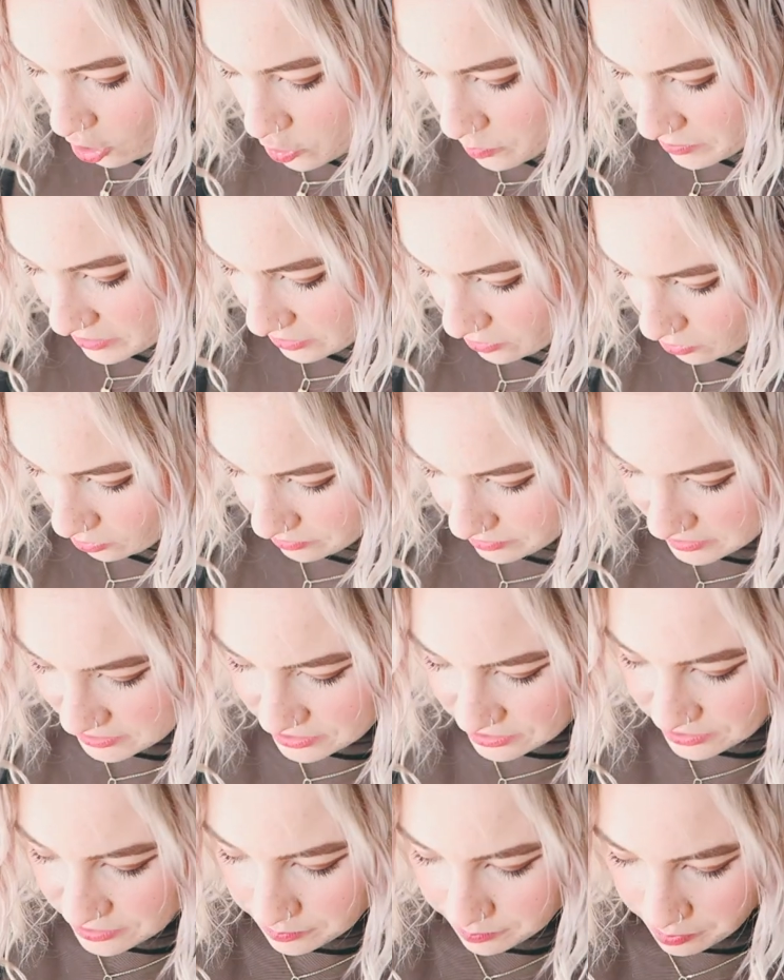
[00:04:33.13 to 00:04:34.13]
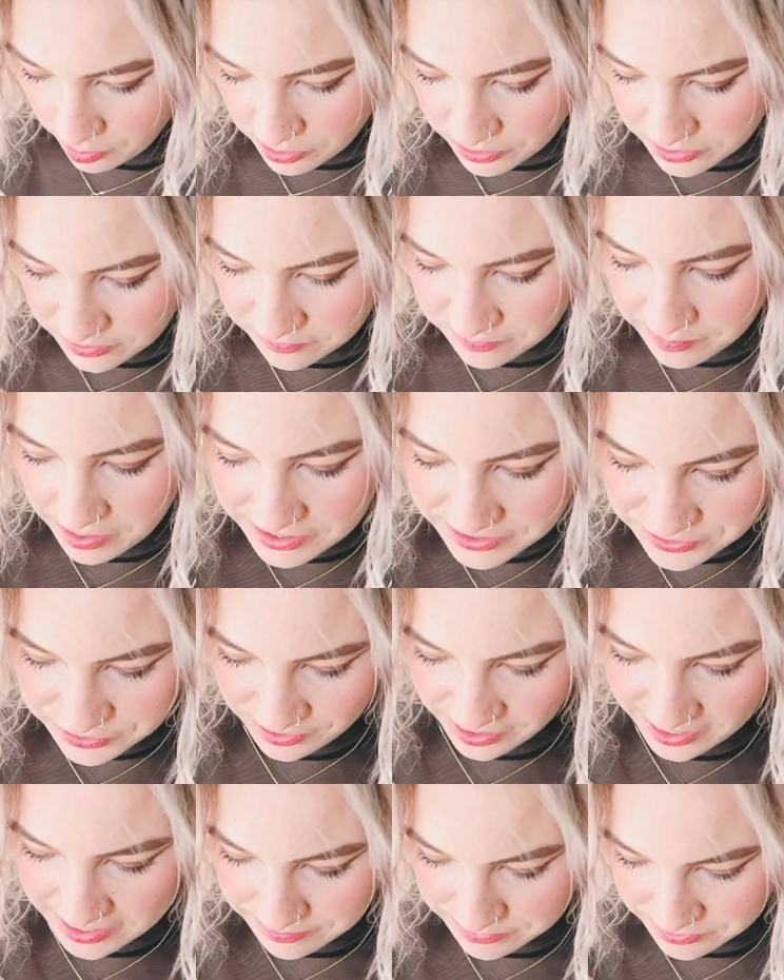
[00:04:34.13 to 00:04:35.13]
Oh my god, this is the box of my
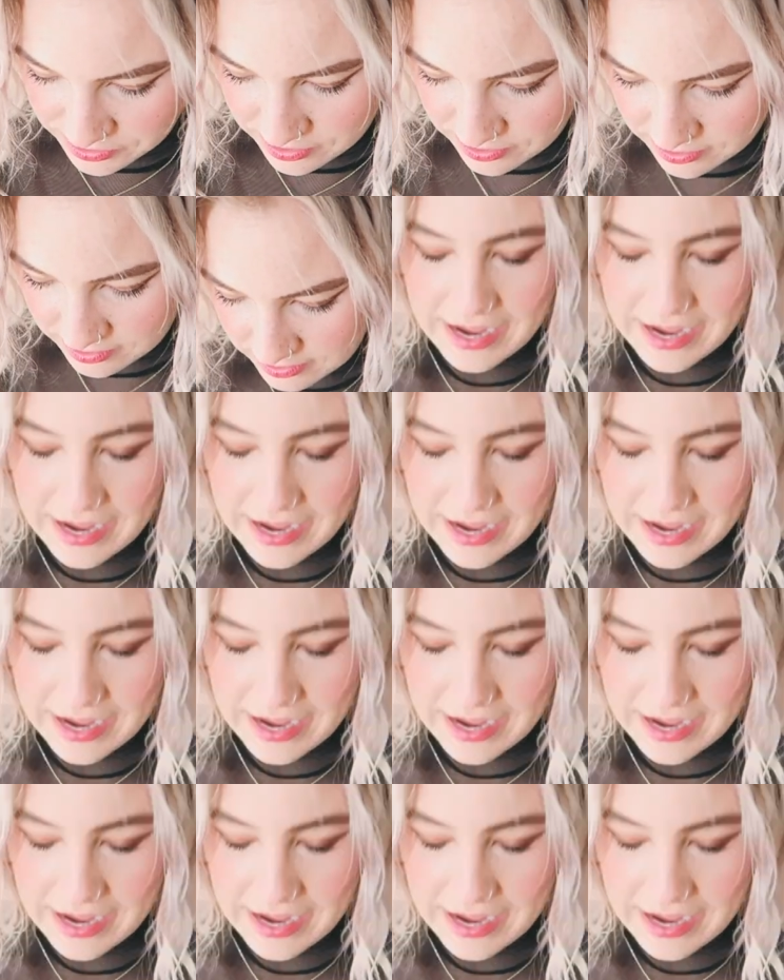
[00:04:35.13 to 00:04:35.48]
dreams.